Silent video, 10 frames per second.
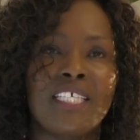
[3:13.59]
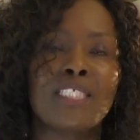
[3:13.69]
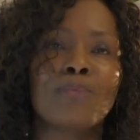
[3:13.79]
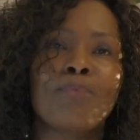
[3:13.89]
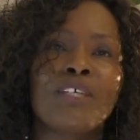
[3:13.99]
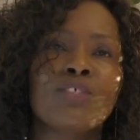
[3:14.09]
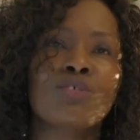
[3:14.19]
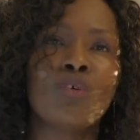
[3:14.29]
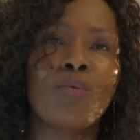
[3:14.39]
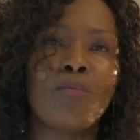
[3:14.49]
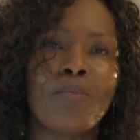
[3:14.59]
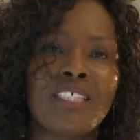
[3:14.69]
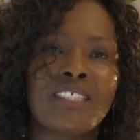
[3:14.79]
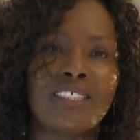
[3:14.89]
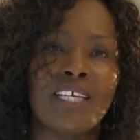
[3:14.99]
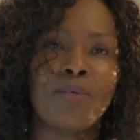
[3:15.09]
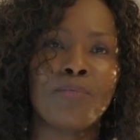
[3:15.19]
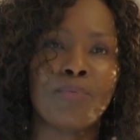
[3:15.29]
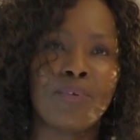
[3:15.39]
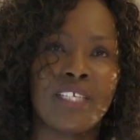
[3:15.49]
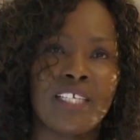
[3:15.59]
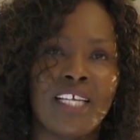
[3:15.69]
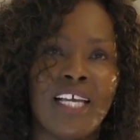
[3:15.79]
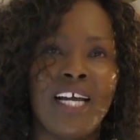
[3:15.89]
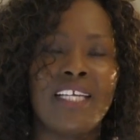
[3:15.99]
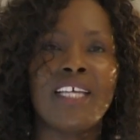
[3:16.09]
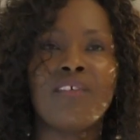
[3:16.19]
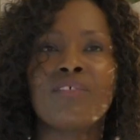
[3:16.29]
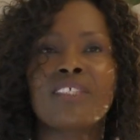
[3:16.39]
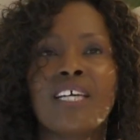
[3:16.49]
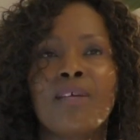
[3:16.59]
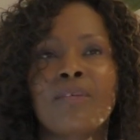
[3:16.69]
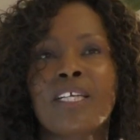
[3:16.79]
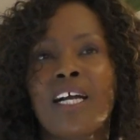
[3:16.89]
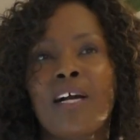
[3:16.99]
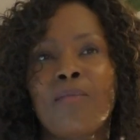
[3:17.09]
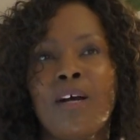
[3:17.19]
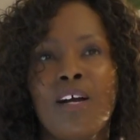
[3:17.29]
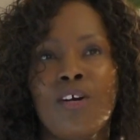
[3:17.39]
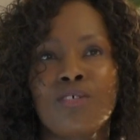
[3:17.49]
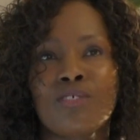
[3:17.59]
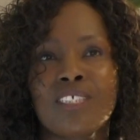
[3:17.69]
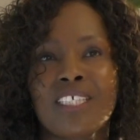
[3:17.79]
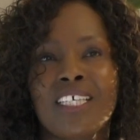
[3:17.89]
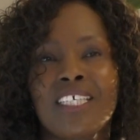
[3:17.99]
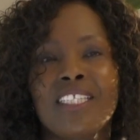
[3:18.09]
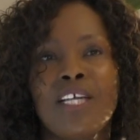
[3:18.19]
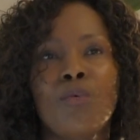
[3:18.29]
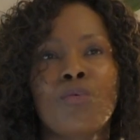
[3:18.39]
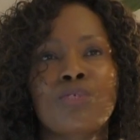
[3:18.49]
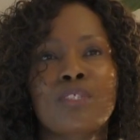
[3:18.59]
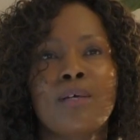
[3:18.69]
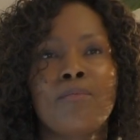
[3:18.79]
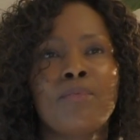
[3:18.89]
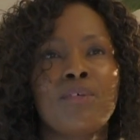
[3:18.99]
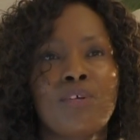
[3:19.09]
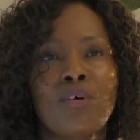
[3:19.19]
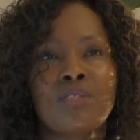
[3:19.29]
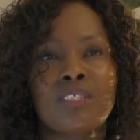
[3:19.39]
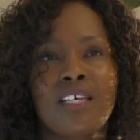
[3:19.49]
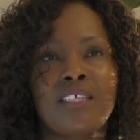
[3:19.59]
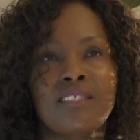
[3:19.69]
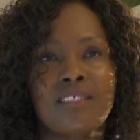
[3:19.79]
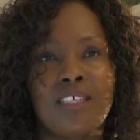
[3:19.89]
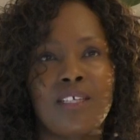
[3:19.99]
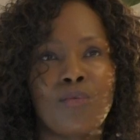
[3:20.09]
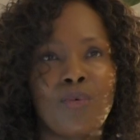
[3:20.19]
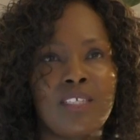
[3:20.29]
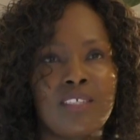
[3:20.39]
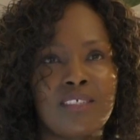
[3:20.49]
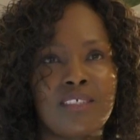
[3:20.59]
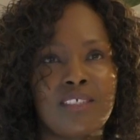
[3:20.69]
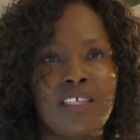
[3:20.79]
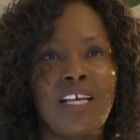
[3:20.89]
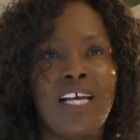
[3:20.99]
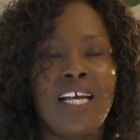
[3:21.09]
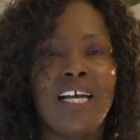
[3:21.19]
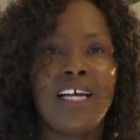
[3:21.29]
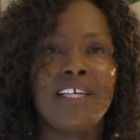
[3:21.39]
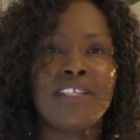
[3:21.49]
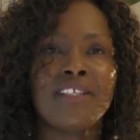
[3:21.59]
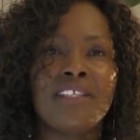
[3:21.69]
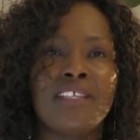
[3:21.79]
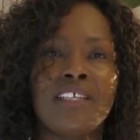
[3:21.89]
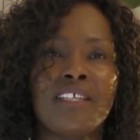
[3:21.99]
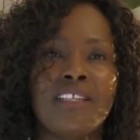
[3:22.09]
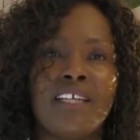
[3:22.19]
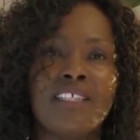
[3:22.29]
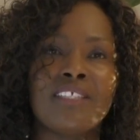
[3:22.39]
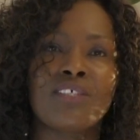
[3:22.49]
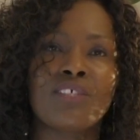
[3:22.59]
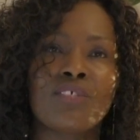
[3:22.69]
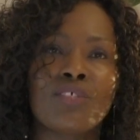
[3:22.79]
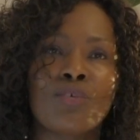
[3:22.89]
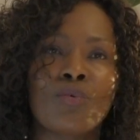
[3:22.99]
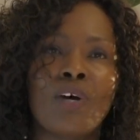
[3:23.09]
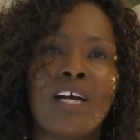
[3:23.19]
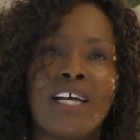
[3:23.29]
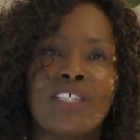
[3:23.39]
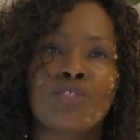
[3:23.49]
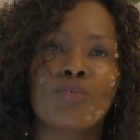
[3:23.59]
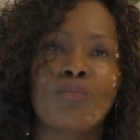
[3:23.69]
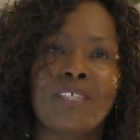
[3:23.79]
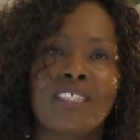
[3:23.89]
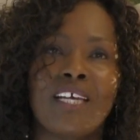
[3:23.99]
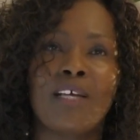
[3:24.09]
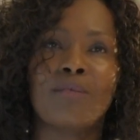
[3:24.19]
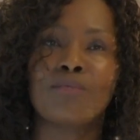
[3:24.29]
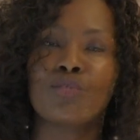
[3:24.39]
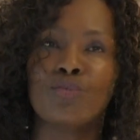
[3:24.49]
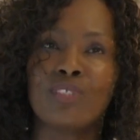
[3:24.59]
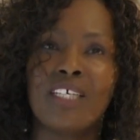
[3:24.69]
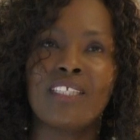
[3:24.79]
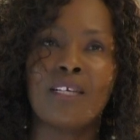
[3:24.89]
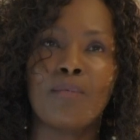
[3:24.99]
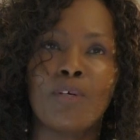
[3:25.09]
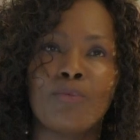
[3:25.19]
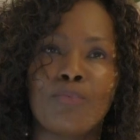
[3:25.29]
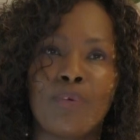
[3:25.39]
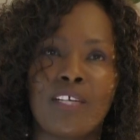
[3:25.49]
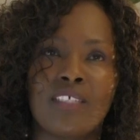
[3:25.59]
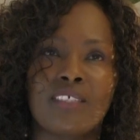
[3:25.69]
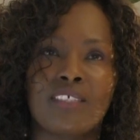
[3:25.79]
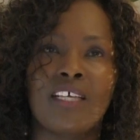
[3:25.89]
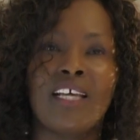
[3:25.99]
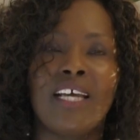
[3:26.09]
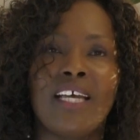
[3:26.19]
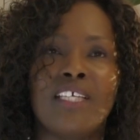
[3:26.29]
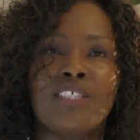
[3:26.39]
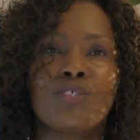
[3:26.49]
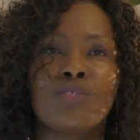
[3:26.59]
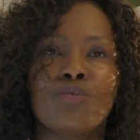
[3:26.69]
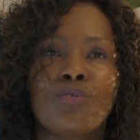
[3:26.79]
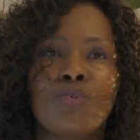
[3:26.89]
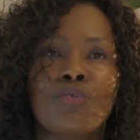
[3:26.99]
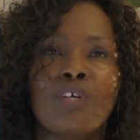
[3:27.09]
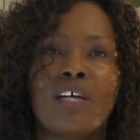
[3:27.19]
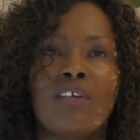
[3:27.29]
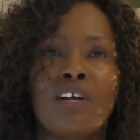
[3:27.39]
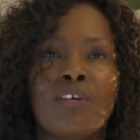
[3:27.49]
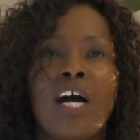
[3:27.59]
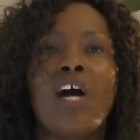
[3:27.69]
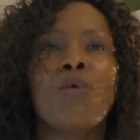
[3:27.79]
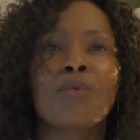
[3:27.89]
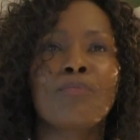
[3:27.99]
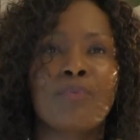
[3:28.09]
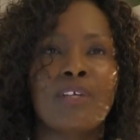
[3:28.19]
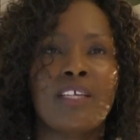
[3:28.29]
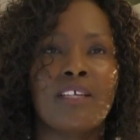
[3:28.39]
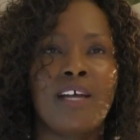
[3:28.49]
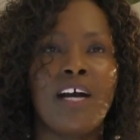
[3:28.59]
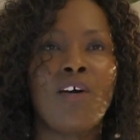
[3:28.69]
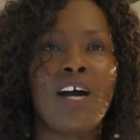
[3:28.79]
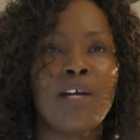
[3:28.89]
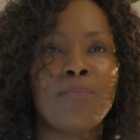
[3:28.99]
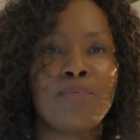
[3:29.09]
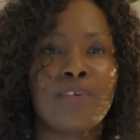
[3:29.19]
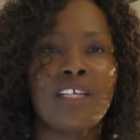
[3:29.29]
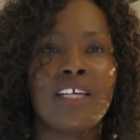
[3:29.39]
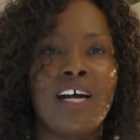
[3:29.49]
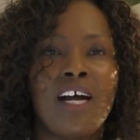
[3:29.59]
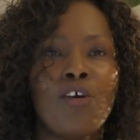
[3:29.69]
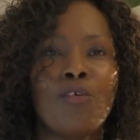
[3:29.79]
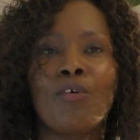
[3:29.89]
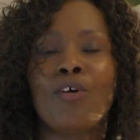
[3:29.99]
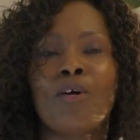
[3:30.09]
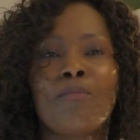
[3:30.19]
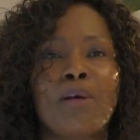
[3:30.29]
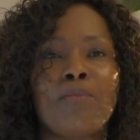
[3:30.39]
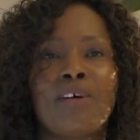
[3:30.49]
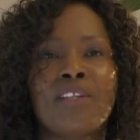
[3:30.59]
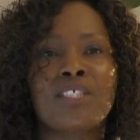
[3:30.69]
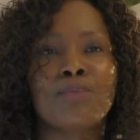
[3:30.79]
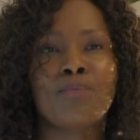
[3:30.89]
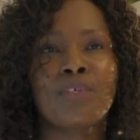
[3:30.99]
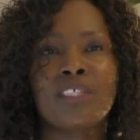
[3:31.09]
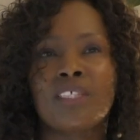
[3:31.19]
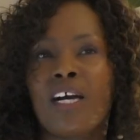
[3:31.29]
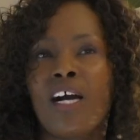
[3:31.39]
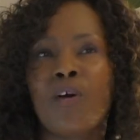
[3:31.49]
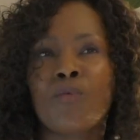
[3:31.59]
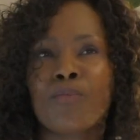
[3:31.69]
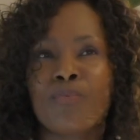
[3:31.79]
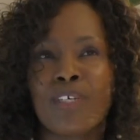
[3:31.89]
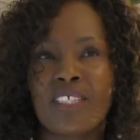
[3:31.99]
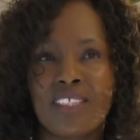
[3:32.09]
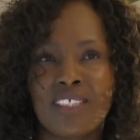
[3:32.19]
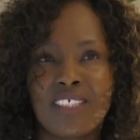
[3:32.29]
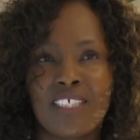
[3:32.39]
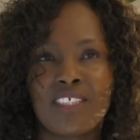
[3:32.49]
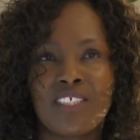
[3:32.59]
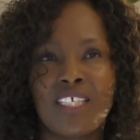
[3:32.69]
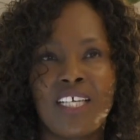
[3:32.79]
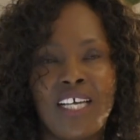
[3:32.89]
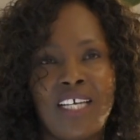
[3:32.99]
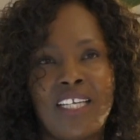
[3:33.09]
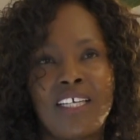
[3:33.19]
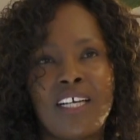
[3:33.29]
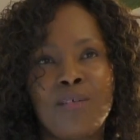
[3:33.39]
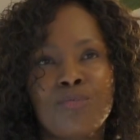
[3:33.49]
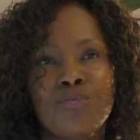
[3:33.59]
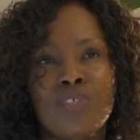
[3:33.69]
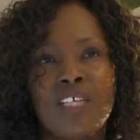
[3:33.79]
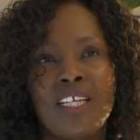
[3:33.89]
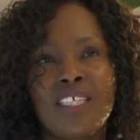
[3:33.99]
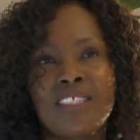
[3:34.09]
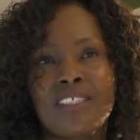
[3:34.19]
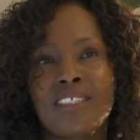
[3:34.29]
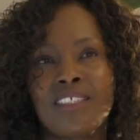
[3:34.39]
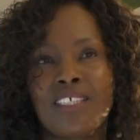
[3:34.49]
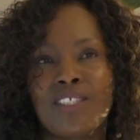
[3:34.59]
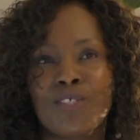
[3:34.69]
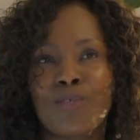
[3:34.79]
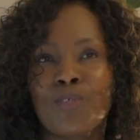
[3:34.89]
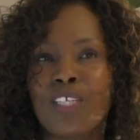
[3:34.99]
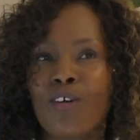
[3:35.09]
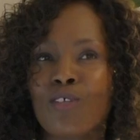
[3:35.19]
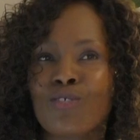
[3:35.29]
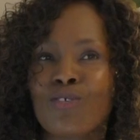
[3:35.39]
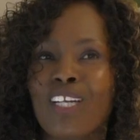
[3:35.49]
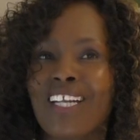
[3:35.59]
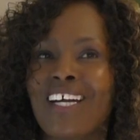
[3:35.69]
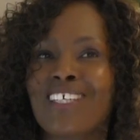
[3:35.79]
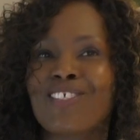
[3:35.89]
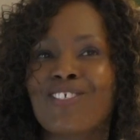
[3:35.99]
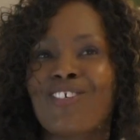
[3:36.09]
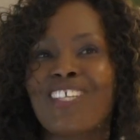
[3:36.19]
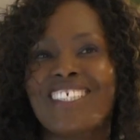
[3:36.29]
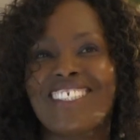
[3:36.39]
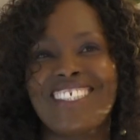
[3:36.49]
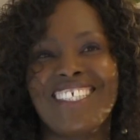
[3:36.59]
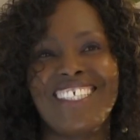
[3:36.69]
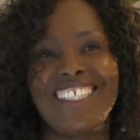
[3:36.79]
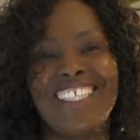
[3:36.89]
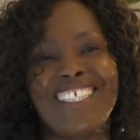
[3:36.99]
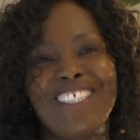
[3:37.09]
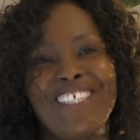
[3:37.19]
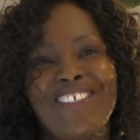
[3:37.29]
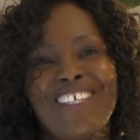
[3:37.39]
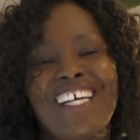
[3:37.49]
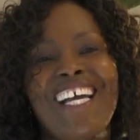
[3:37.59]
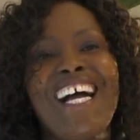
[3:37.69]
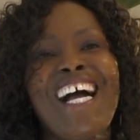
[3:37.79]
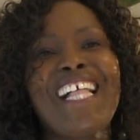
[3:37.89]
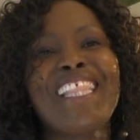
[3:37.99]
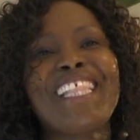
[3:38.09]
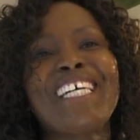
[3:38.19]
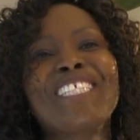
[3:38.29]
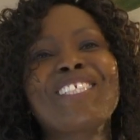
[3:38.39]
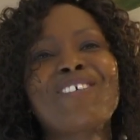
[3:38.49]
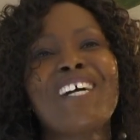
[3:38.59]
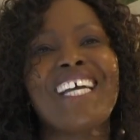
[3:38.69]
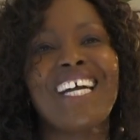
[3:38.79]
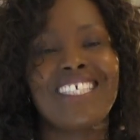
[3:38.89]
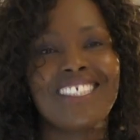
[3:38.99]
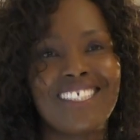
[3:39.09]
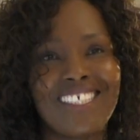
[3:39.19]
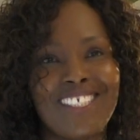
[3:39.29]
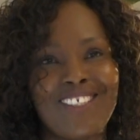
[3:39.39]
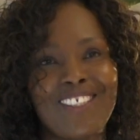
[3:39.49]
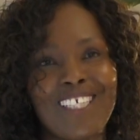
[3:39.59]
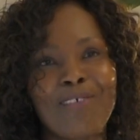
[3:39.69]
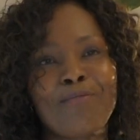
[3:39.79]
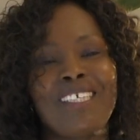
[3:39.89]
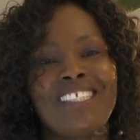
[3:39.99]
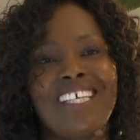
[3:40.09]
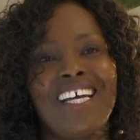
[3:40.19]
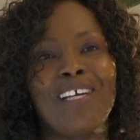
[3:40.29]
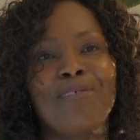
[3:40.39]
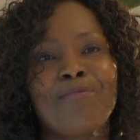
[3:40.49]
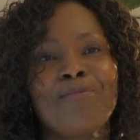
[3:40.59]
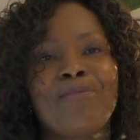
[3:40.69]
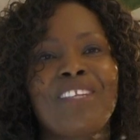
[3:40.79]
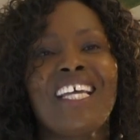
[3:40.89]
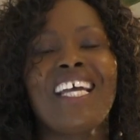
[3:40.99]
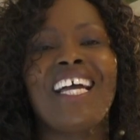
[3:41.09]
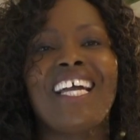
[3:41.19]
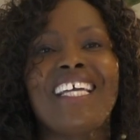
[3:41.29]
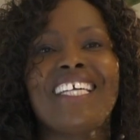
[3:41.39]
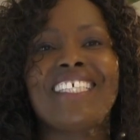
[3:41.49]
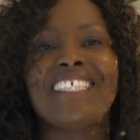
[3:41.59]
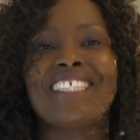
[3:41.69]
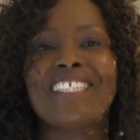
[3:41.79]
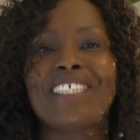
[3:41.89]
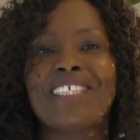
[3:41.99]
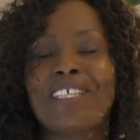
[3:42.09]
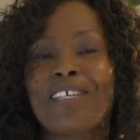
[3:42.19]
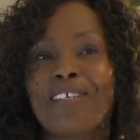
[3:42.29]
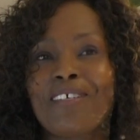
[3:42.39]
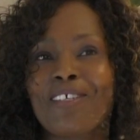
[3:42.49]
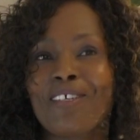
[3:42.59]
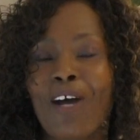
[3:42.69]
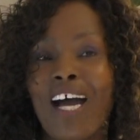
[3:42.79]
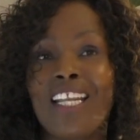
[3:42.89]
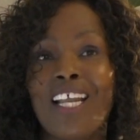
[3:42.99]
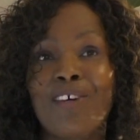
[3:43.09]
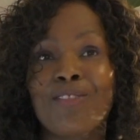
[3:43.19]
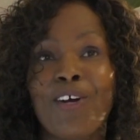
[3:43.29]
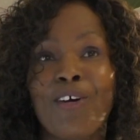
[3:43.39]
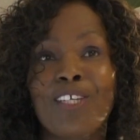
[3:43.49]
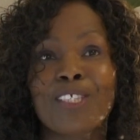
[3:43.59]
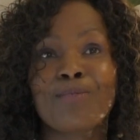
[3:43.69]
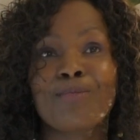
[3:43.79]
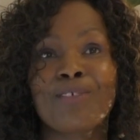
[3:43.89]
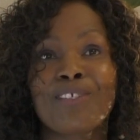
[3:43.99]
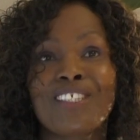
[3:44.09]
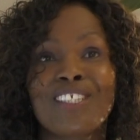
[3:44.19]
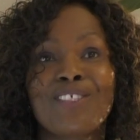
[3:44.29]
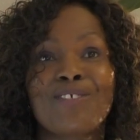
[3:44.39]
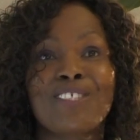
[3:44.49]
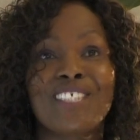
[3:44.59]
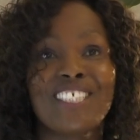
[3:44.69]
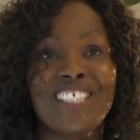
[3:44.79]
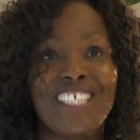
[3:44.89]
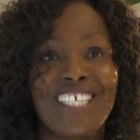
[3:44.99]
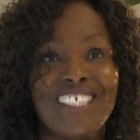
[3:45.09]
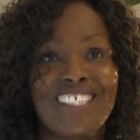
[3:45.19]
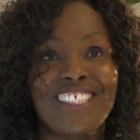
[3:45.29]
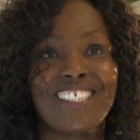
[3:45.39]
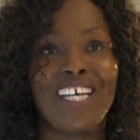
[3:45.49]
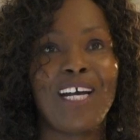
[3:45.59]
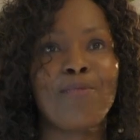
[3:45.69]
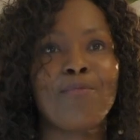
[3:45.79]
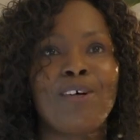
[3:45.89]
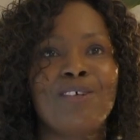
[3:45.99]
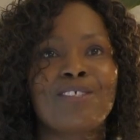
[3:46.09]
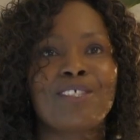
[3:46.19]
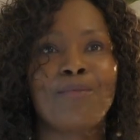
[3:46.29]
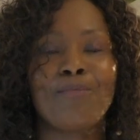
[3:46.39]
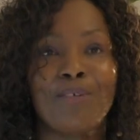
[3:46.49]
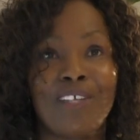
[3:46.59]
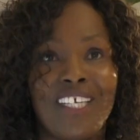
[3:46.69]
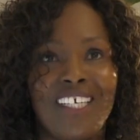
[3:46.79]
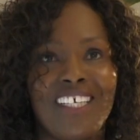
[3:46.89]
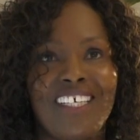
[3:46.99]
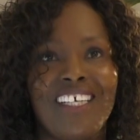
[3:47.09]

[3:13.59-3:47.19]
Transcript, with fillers: He spent so much time praying and every time he came out there was miracle signs and wonders. And that is the reason why I took my time to study about prayers and to look around how we pray, how I pray, how my brothers pray, how we pray in the church. And I come to realize that we also lack knowledge in that area. And that is why I decided to take my time and allow the Holy Spirit to teach us about prayer.